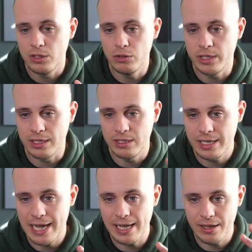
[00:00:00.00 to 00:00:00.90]
you can
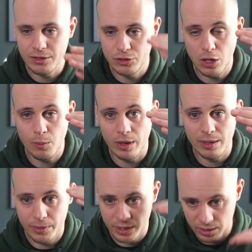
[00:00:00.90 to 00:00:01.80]
take the top one
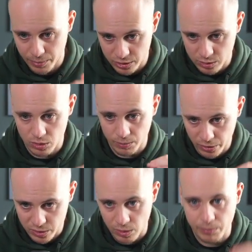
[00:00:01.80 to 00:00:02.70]
and put it at the bottom, or the
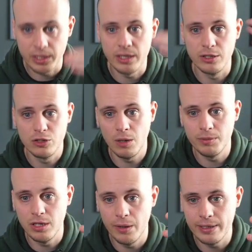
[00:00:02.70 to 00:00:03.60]
bottom one, put it at the top,
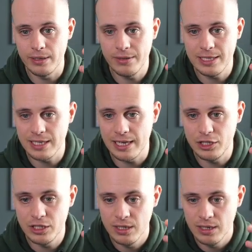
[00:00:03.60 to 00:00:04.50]
knowing that this
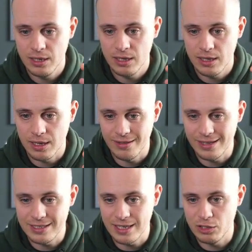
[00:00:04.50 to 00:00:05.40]
edge and
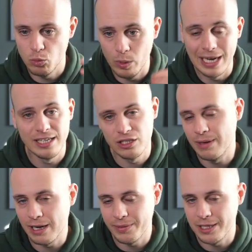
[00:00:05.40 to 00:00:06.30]
this edge will
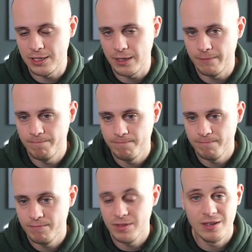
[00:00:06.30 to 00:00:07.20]
interact with each other.
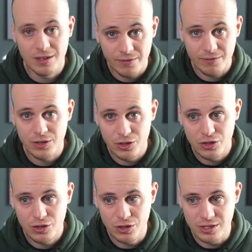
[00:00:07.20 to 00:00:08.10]

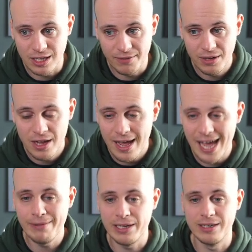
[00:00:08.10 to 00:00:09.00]
Good stuff.
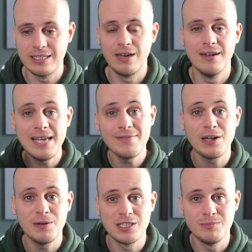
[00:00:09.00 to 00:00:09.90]
Anyway, guys, I'll leave that
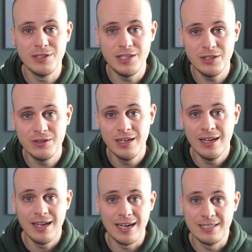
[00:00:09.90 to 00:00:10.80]
question with you.
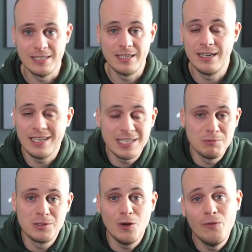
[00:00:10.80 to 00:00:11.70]
And I guess
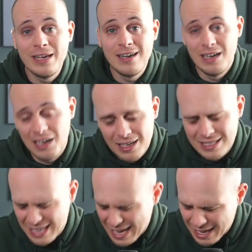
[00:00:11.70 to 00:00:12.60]
we'll solve it in our
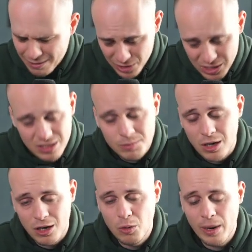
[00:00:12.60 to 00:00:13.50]
last day, which is
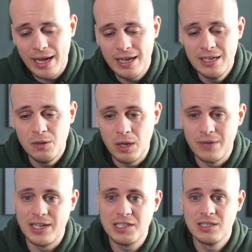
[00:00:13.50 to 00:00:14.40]
tomorrow, where one of
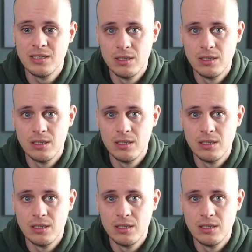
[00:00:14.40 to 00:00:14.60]
us,